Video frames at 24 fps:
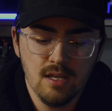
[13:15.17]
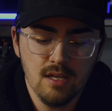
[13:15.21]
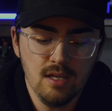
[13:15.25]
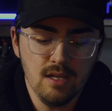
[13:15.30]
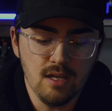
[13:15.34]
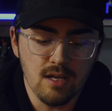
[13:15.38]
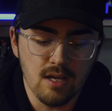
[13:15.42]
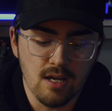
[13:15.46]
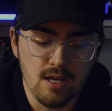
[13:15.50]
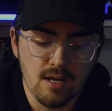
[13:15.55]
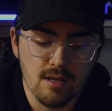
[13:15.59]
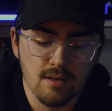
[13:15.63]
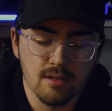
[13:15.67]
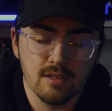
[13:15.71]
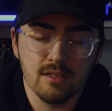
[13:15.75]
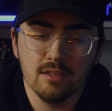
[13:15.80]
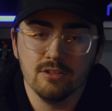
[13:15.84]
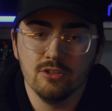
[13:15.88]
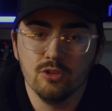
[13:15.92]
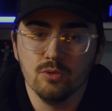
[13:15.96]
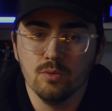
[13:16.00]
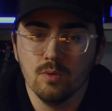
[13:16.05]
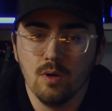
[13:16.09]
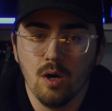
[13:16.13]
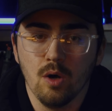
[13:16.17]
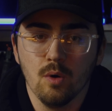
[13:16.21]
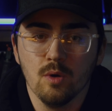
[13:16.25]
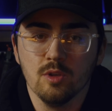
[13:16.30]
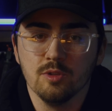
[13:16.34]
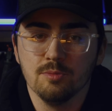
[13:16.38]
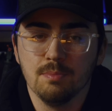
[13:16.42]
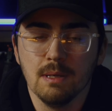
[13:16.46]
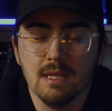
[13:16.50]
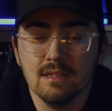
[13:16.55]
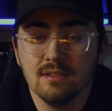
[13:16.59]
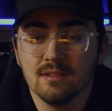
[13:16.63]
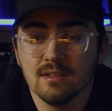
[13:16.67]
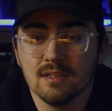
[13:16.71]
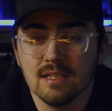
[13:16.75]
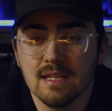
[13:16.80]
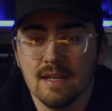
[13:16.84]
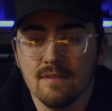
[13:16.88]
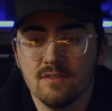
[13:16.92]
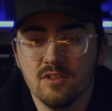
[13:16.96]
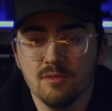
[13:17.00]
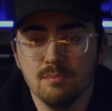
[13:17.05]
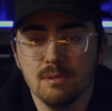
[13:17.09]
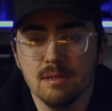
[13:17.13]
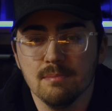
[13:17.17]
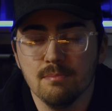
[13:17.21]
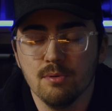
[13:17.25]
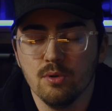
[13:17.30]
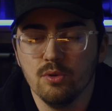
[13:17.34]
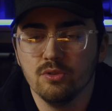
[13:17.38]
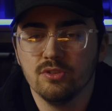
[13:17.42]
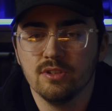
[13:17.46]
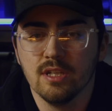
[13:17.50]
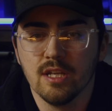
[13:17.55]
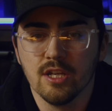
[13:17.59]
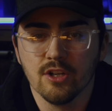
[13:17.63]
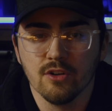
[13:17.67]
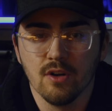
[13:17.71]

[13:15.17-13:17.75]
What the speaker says: because you always basically have to be boosting